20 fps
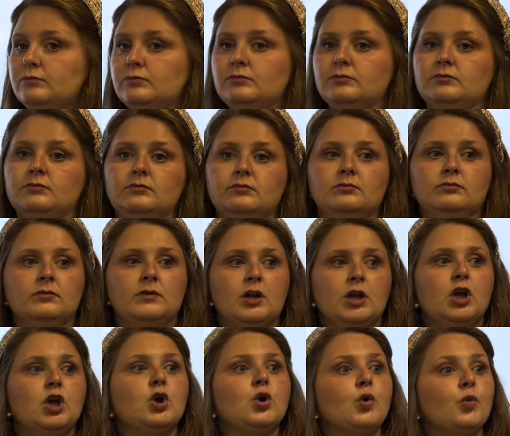
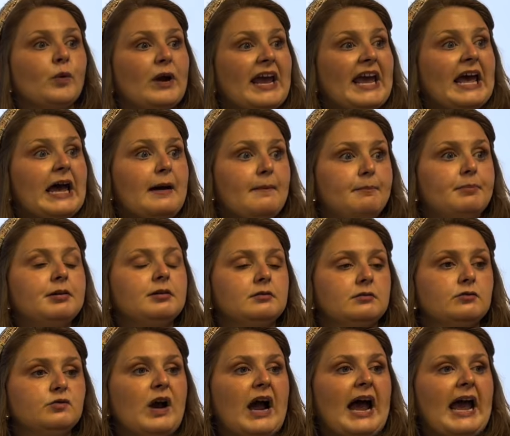Rip.
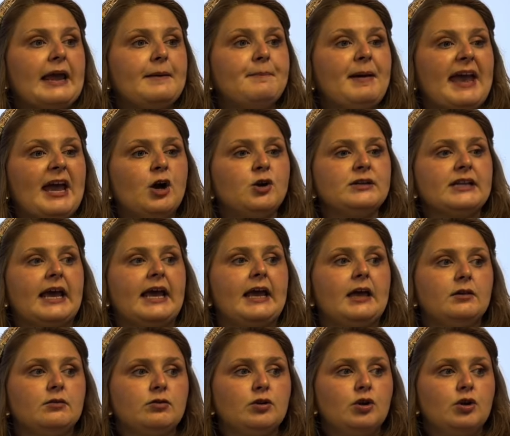Right? Pound it.